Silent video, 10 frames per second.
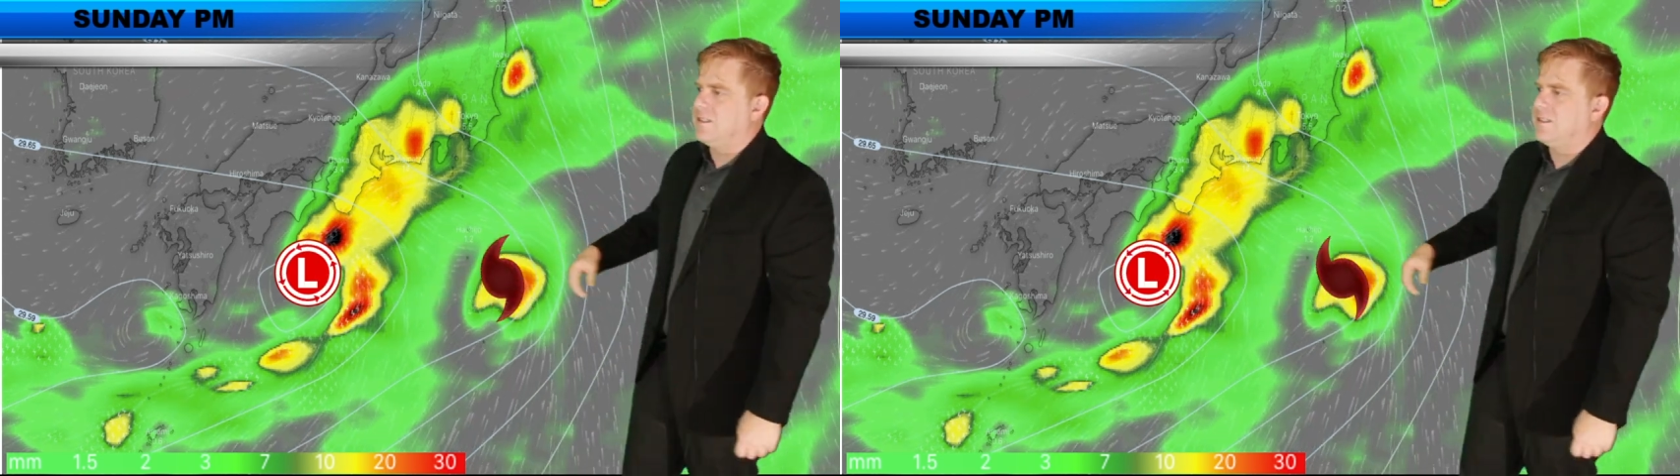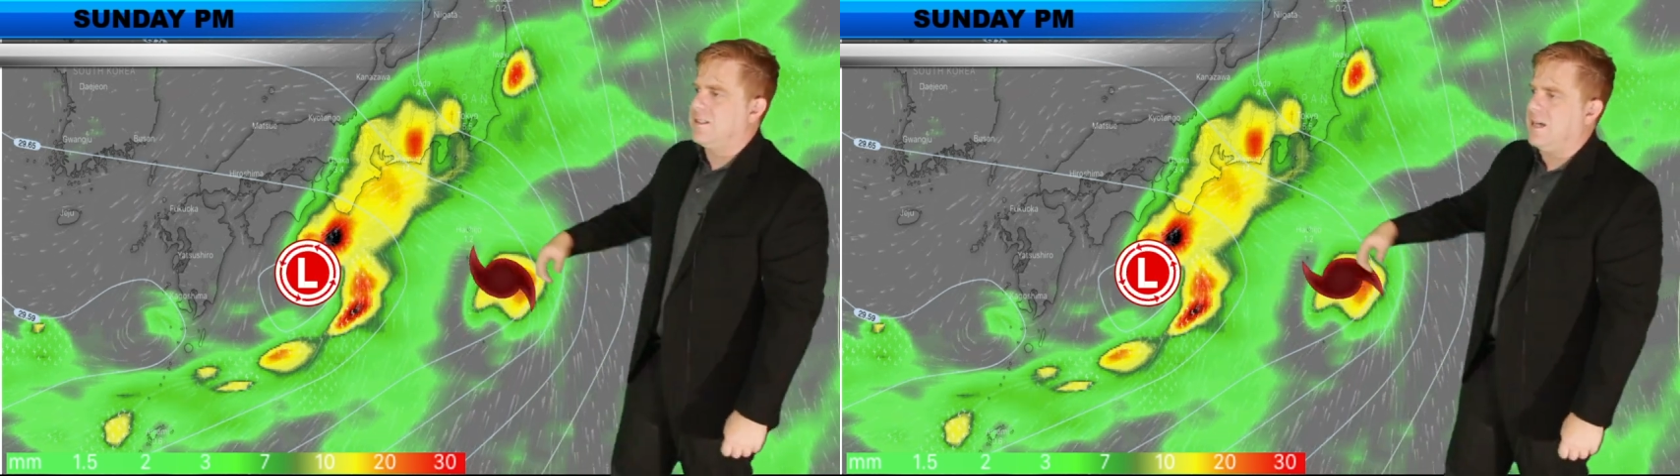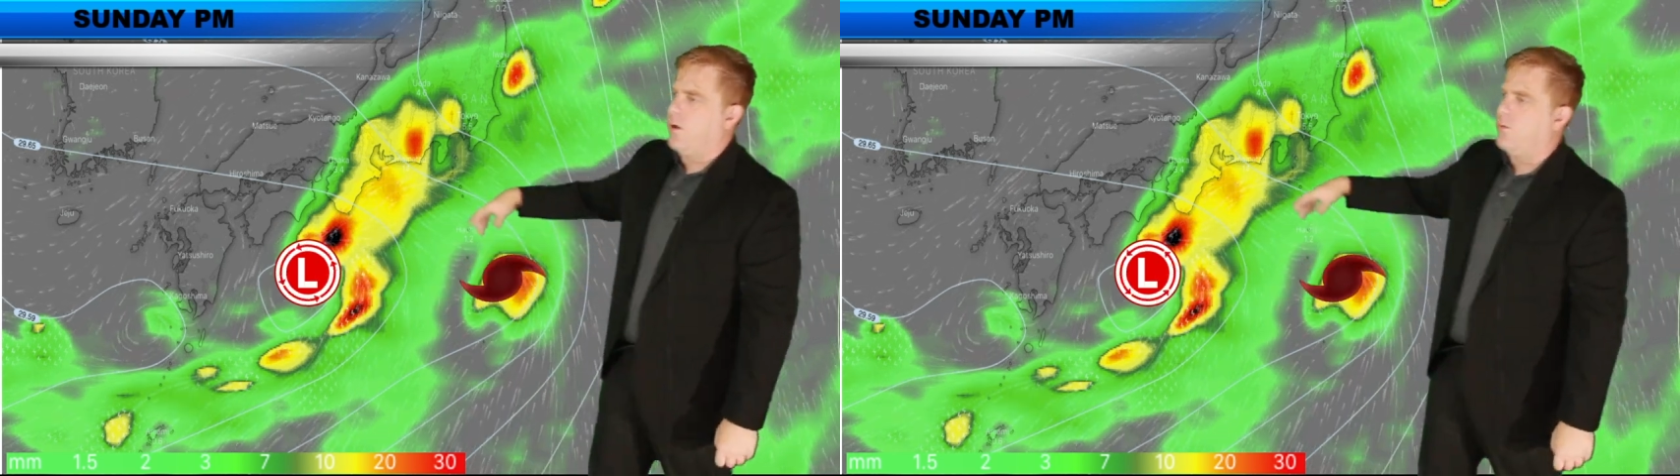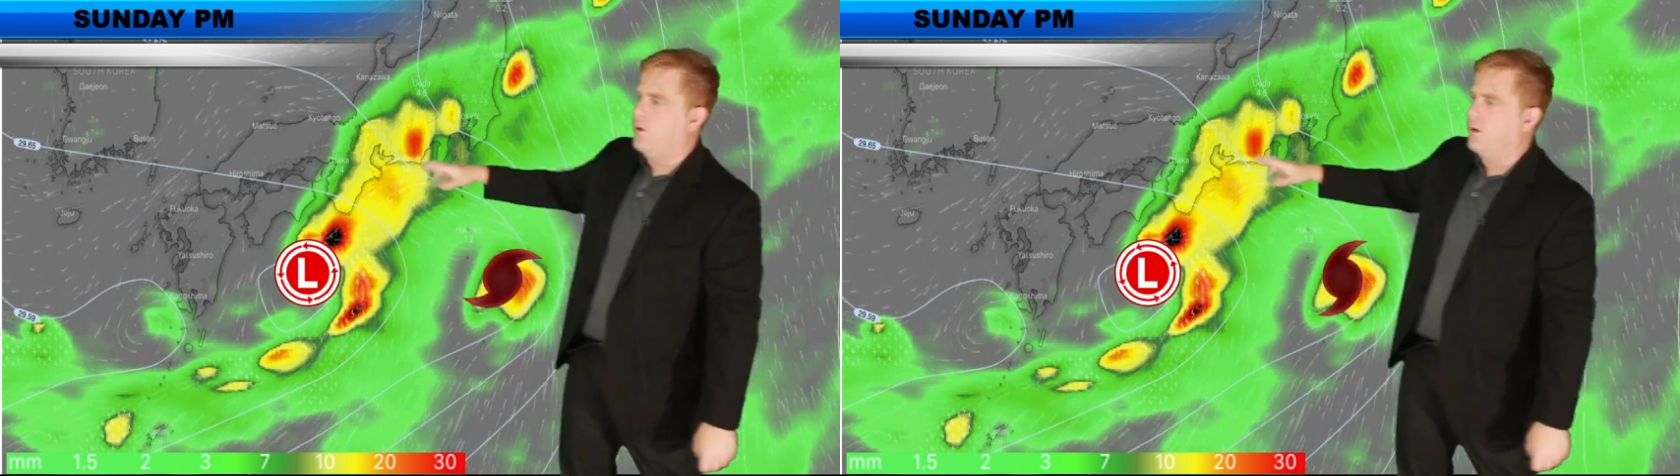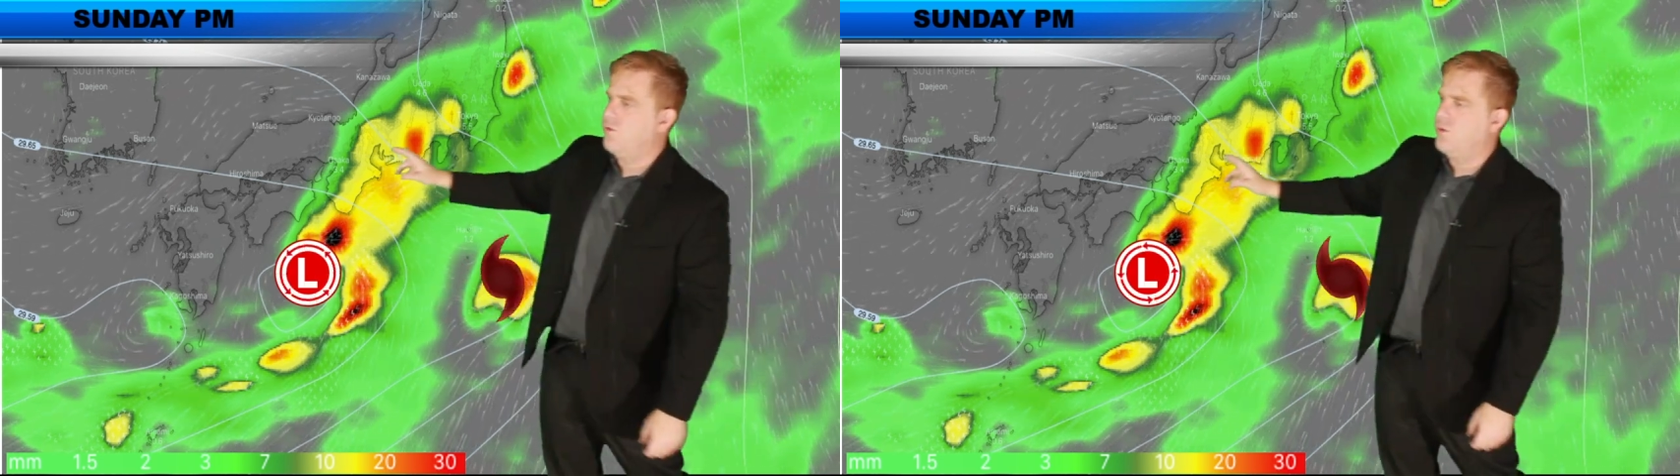south
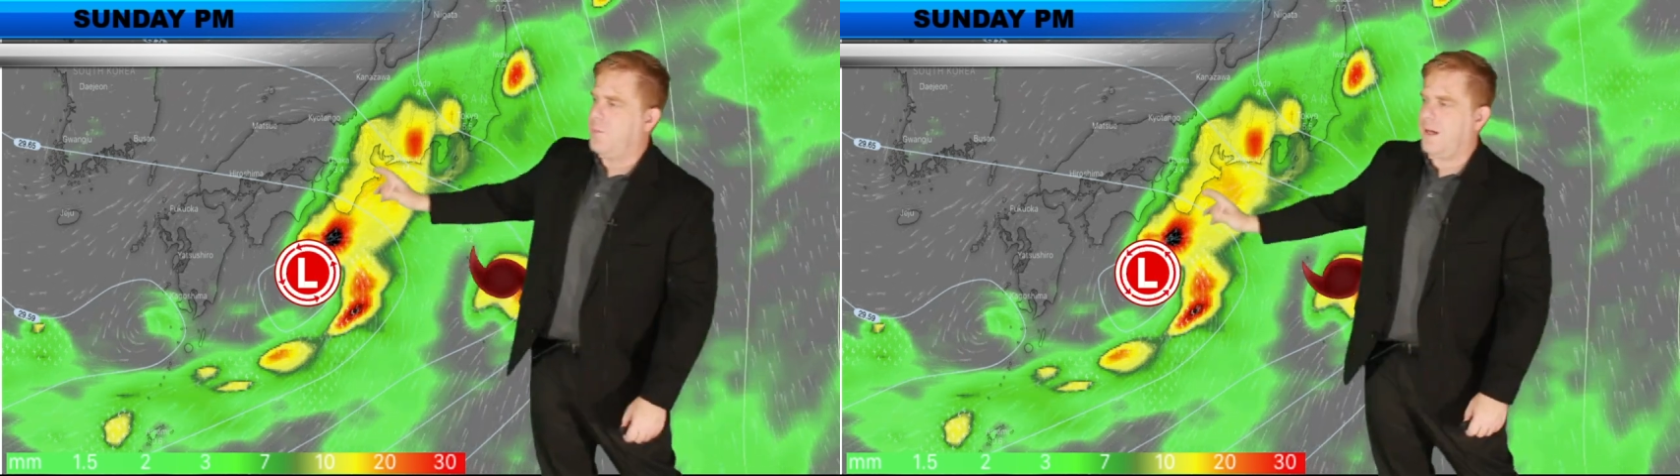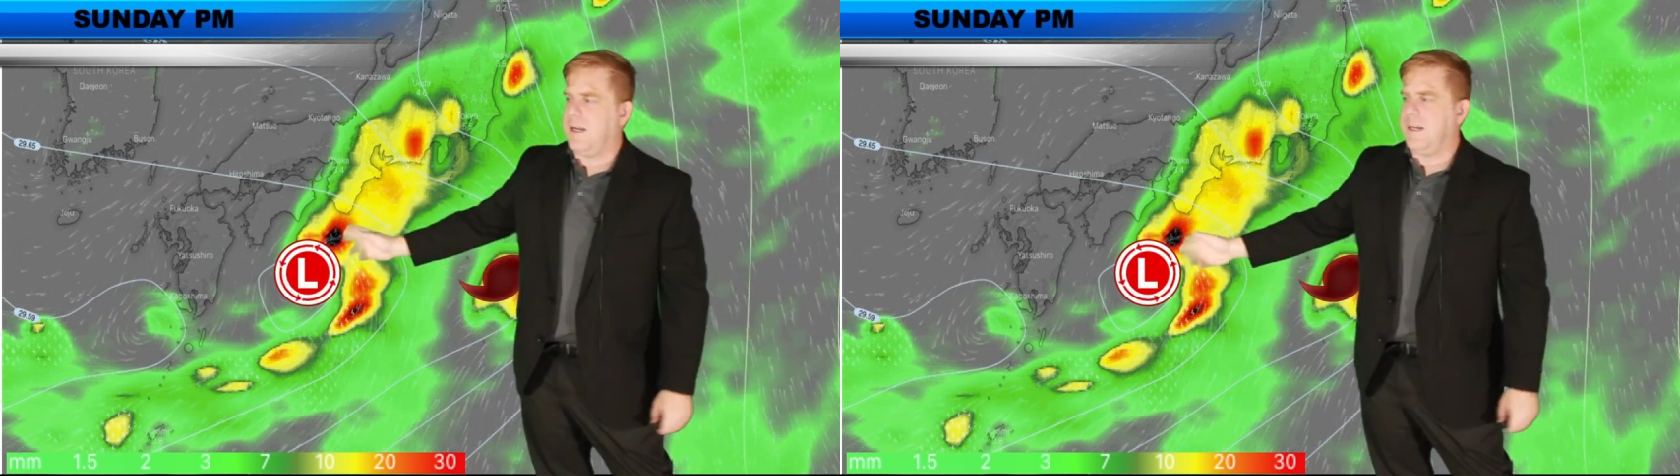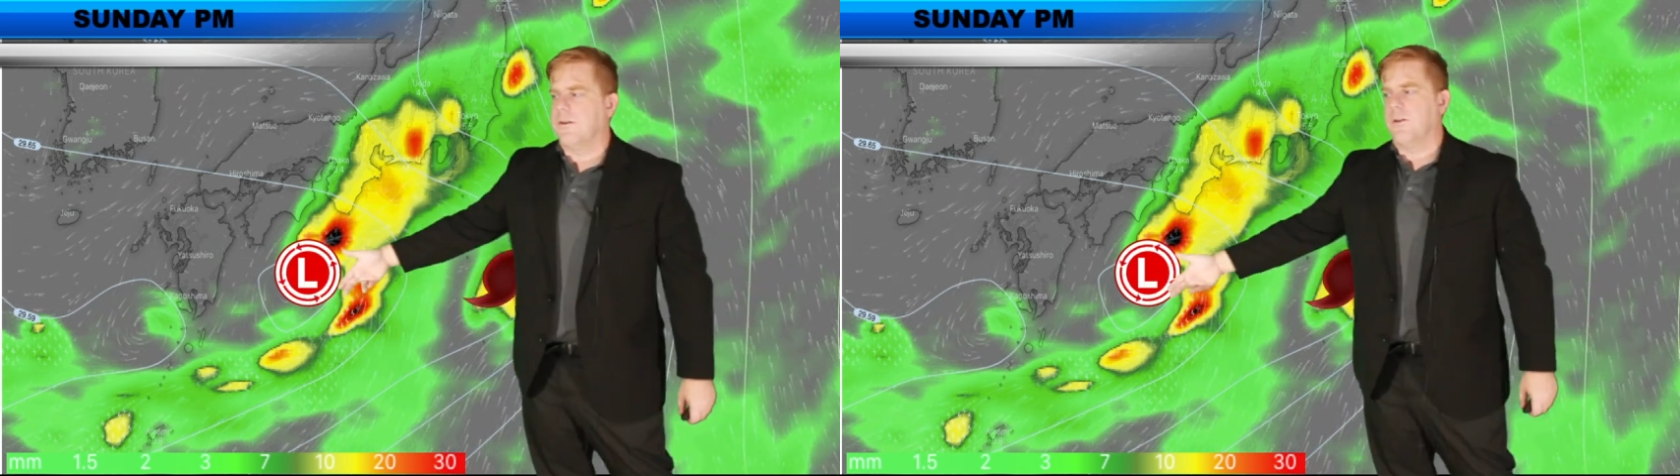of Japan here,